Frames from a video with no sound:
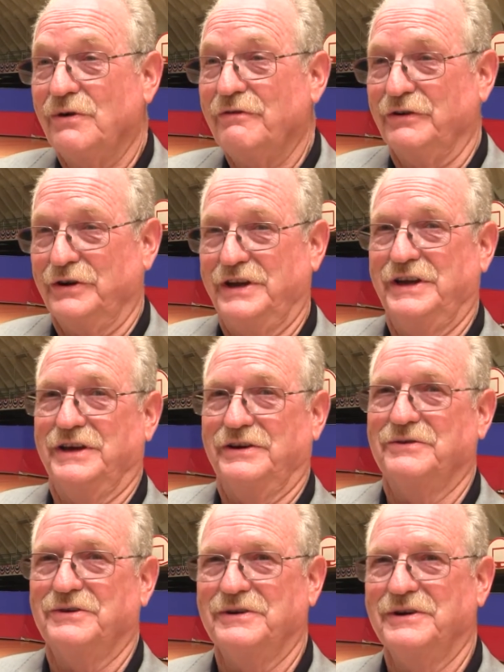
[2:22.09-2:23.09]
over
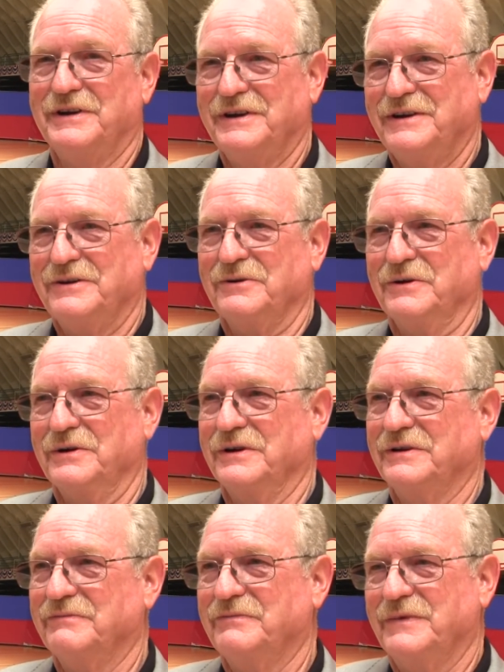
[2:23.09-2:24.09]
again, or
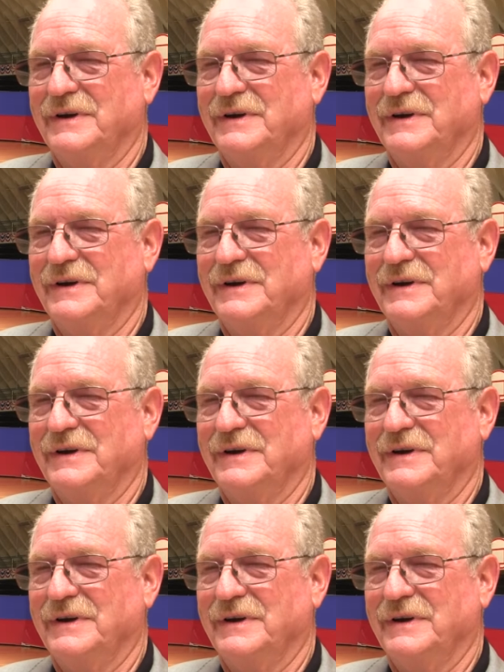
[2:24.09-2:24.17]
to